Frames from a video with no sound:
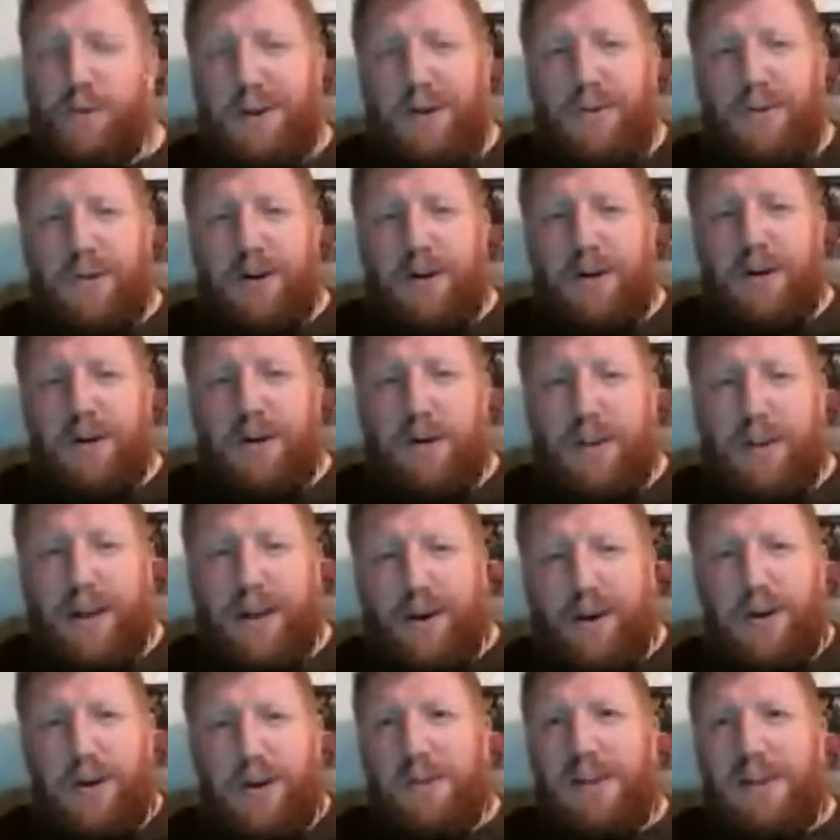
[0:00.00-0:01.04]
doing, Like,
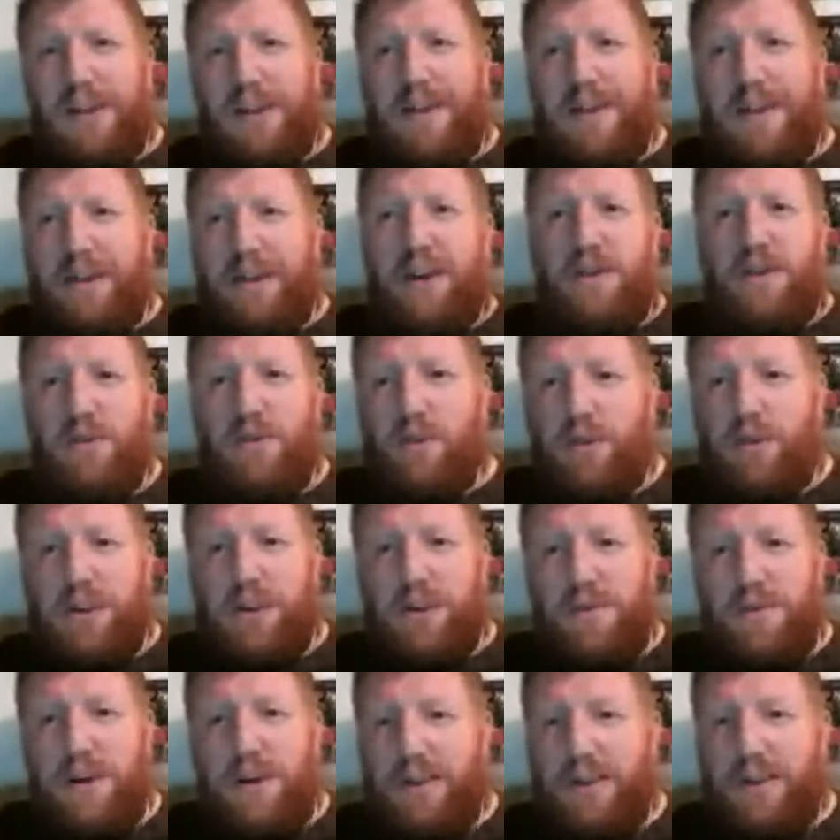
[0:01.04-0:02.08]
are you leaving your own
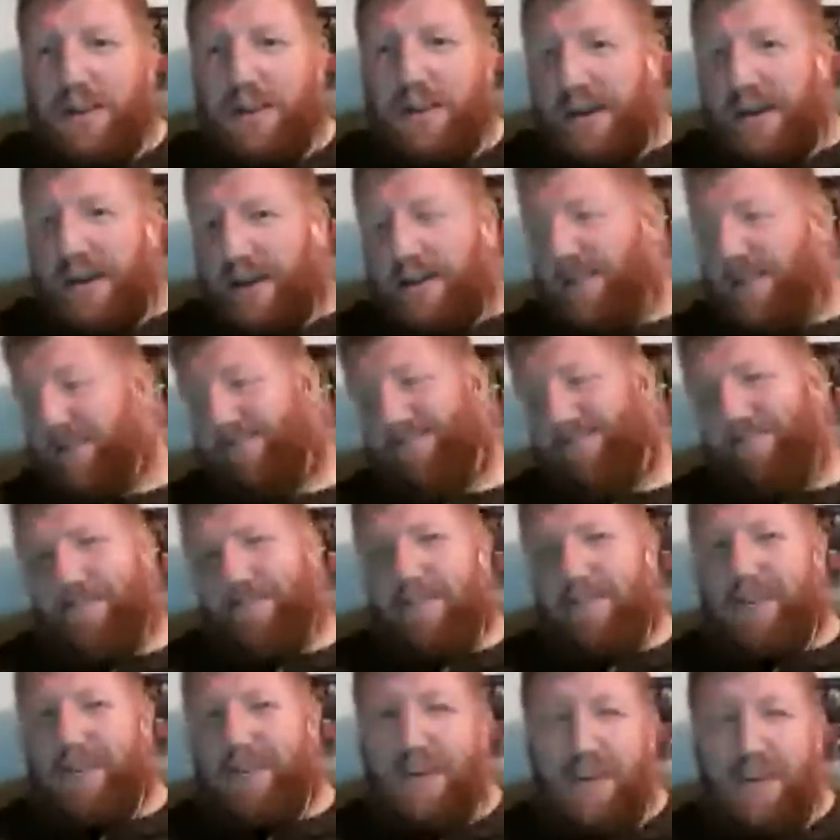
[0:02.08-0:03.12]
unit? Like,
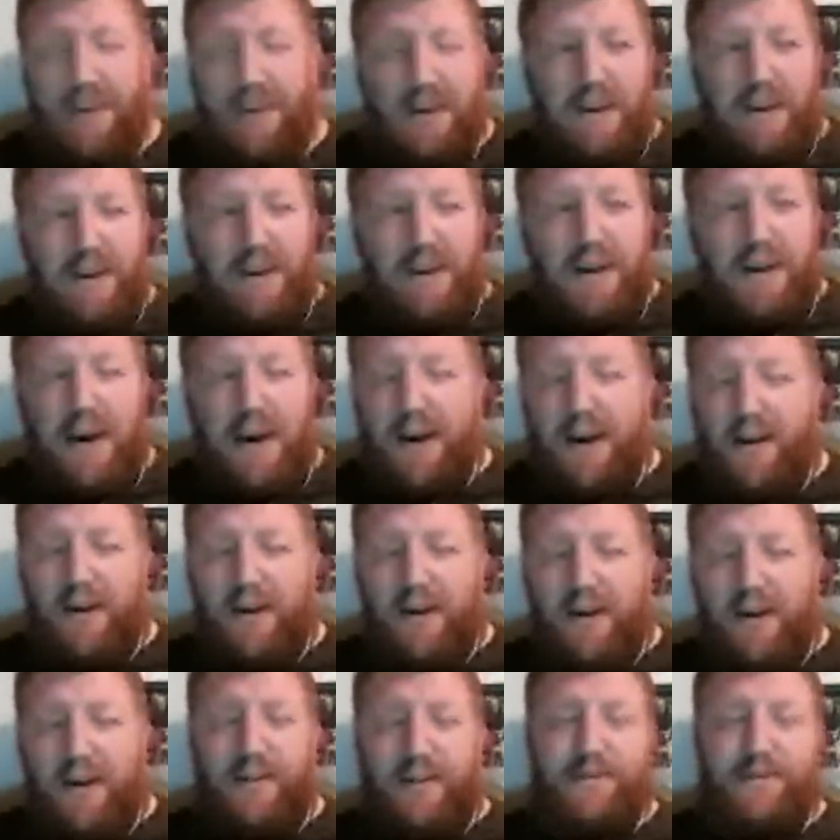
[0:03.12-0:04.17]
I don't know.